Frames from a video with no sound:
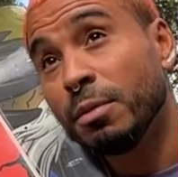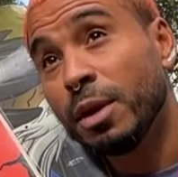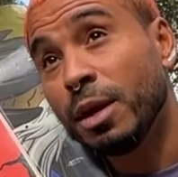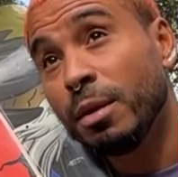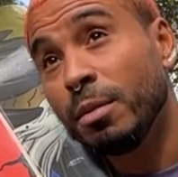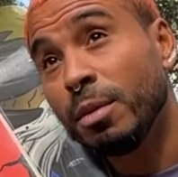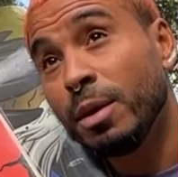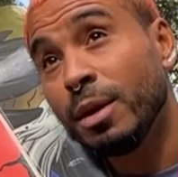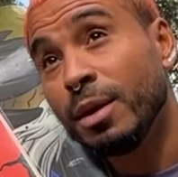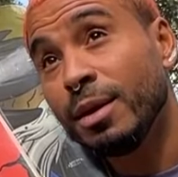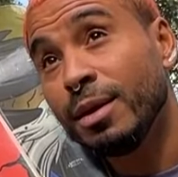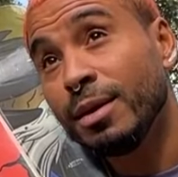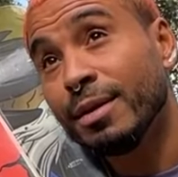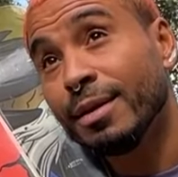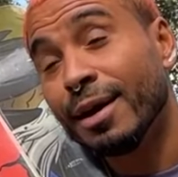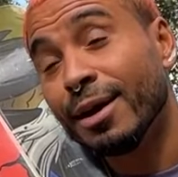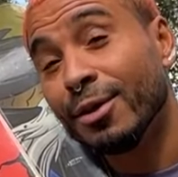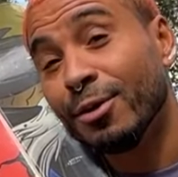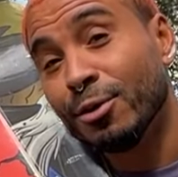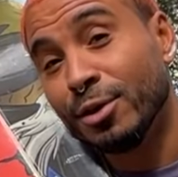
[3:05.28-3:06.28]
maybe.
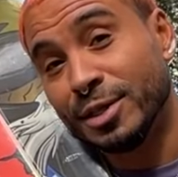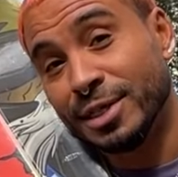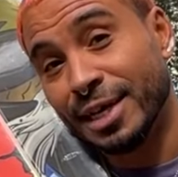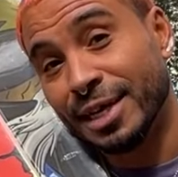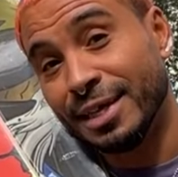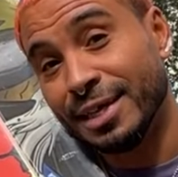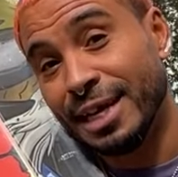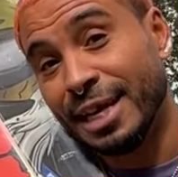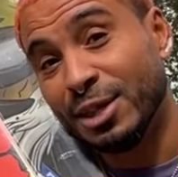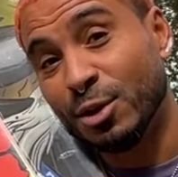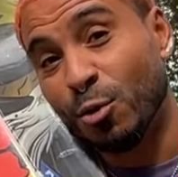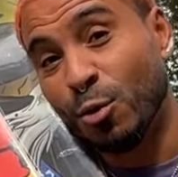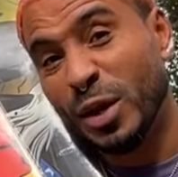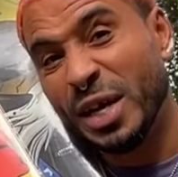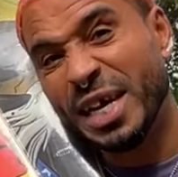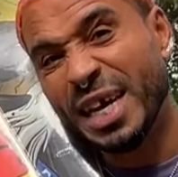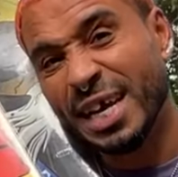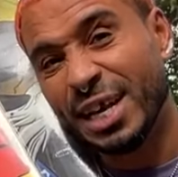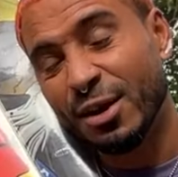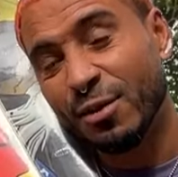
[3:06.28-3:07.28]
I don't know exactly the date. The
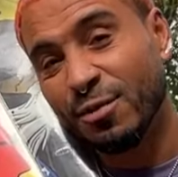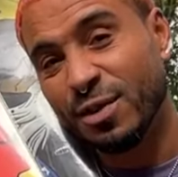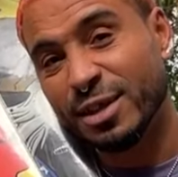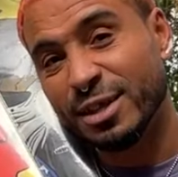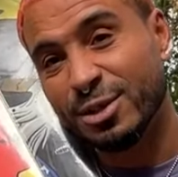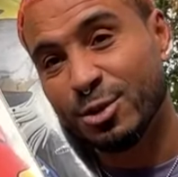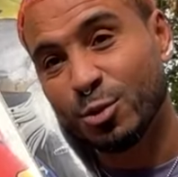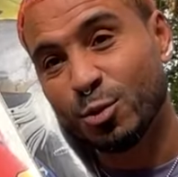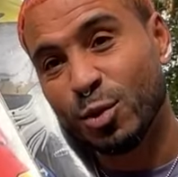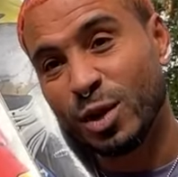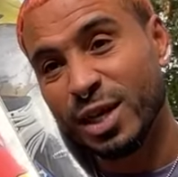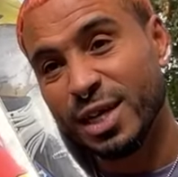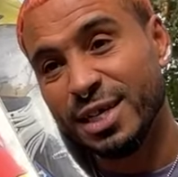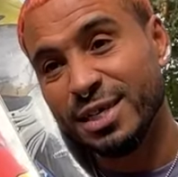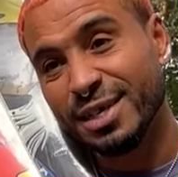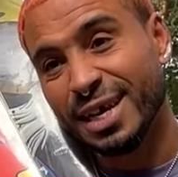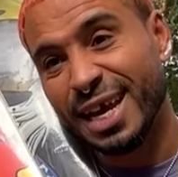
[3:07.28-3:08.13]
weekend of the 28th.